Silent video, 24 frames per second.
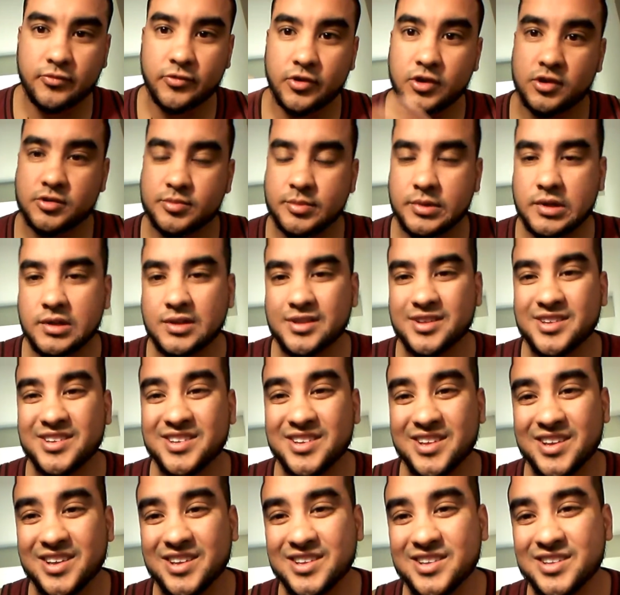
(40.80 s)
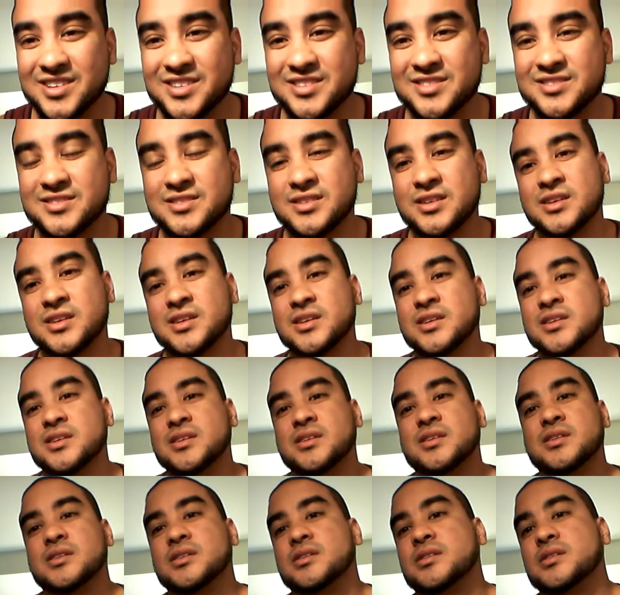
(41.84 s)
First meal of the day.
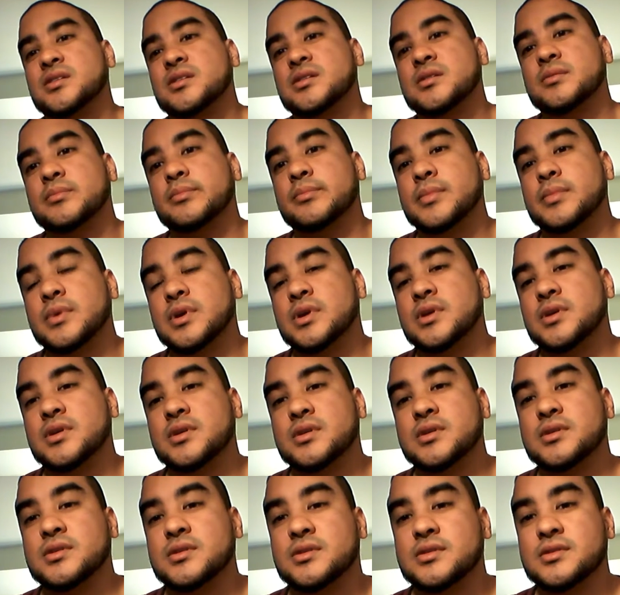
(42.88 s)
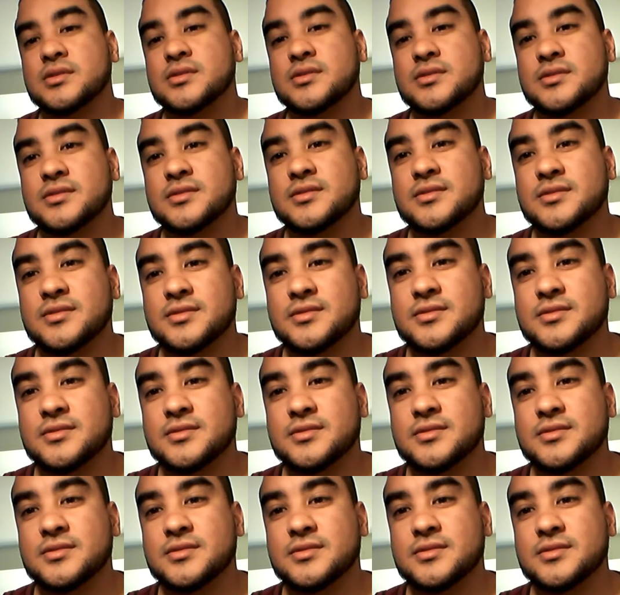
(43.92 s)
Man.